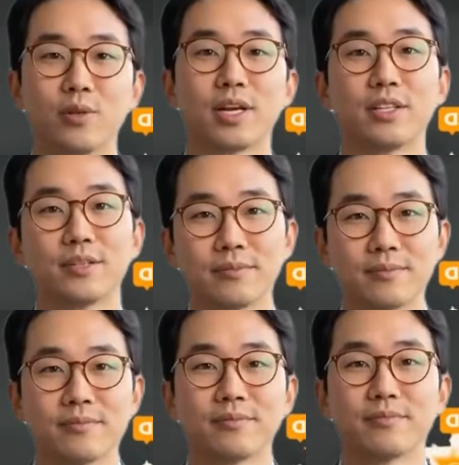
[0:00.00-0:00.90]
We seized
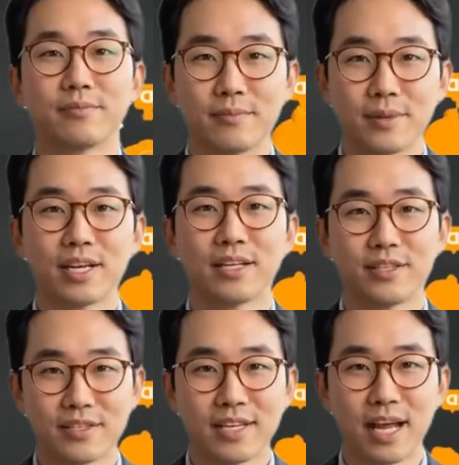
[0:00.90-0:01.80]
the initiative,
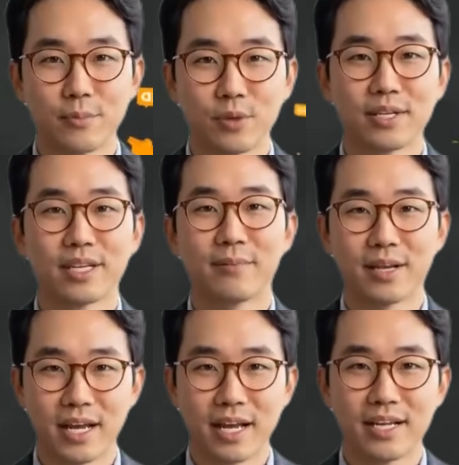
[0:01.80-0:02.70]
immediately hitting them with
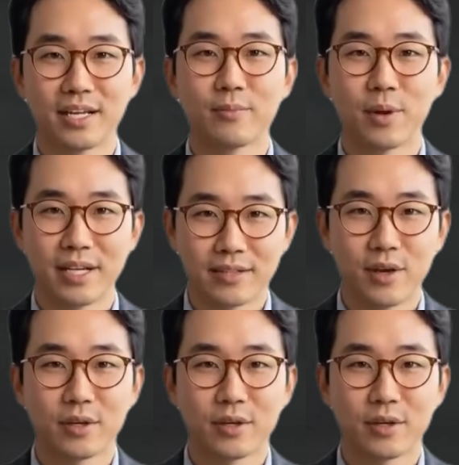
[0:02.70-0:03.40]
everything in our arsenal.